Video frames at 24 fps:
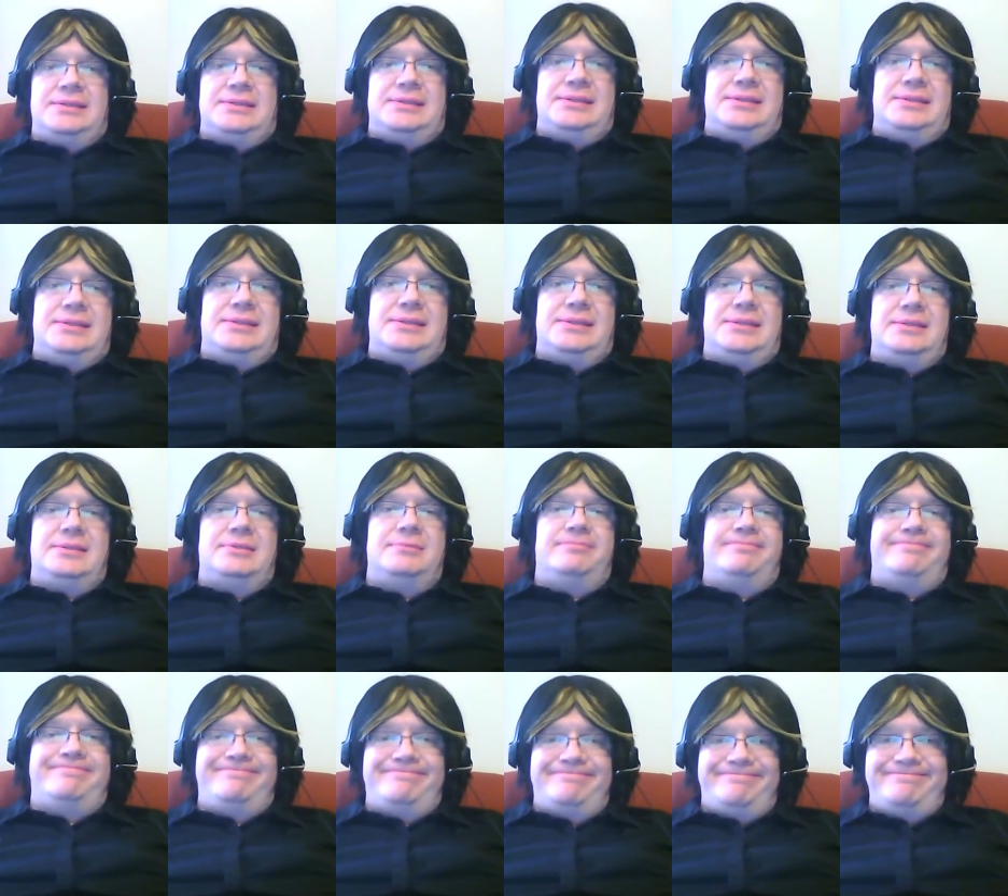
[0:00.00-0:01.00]
Uh,
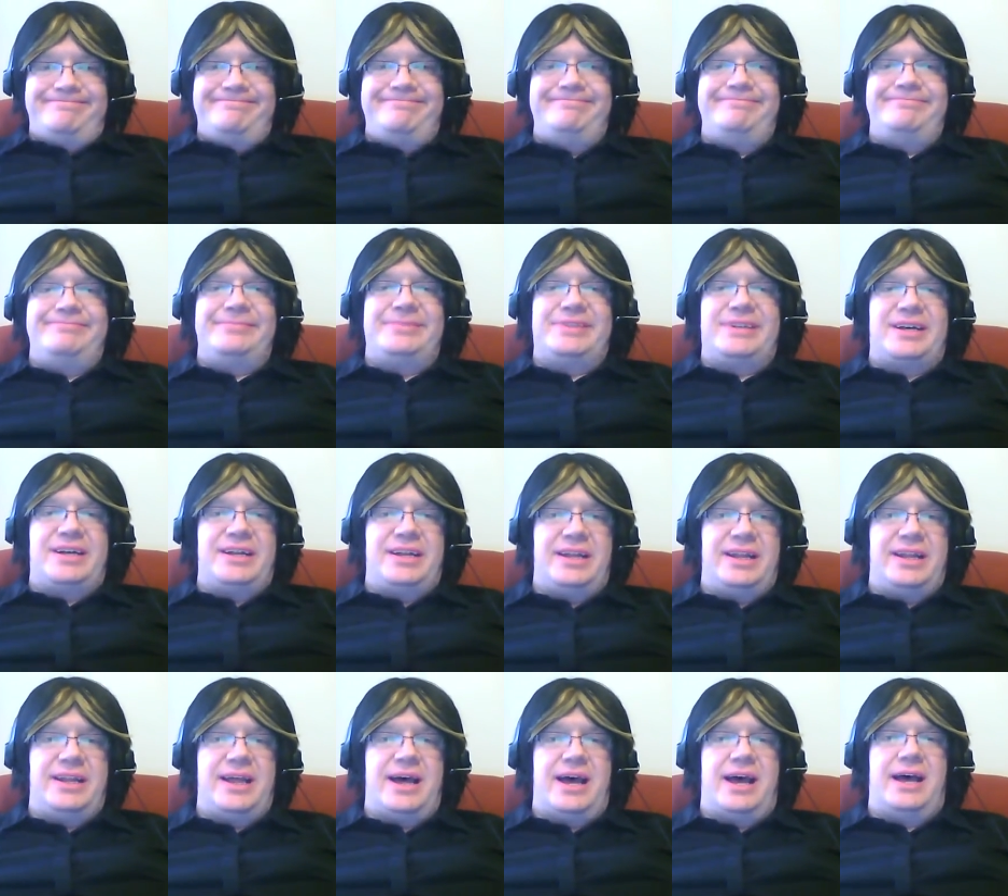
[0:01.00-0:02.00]
so I
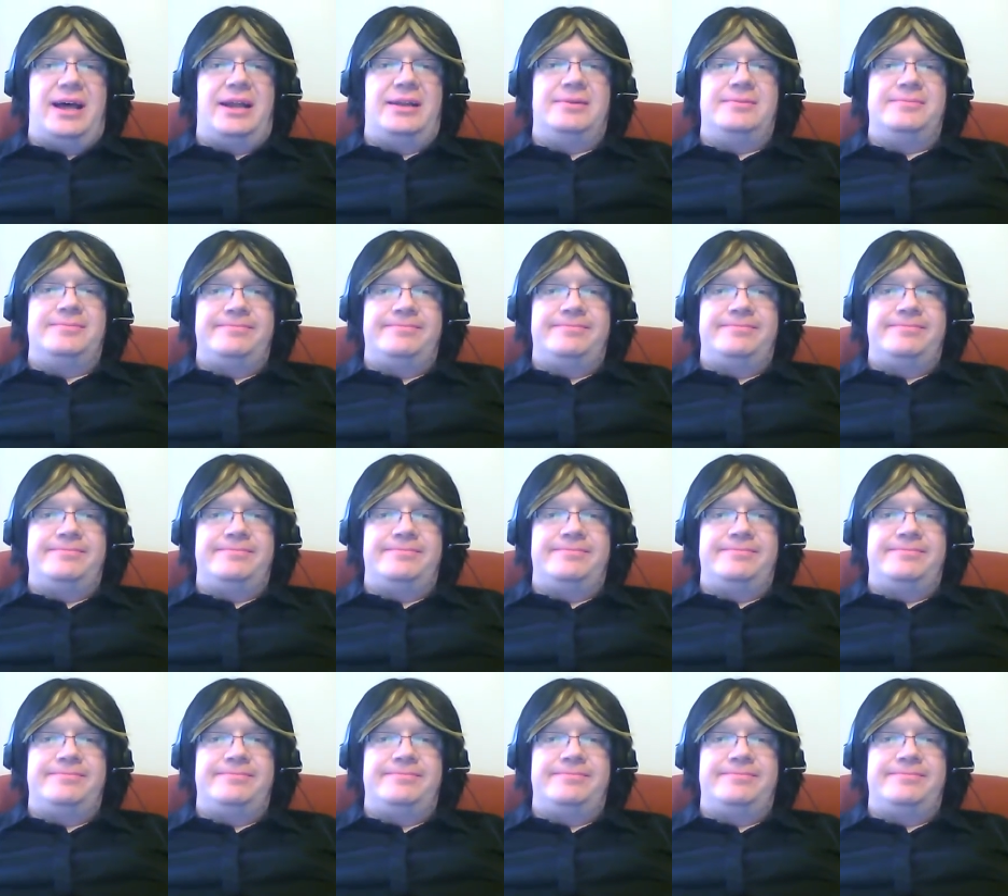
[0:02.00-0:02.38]
did that.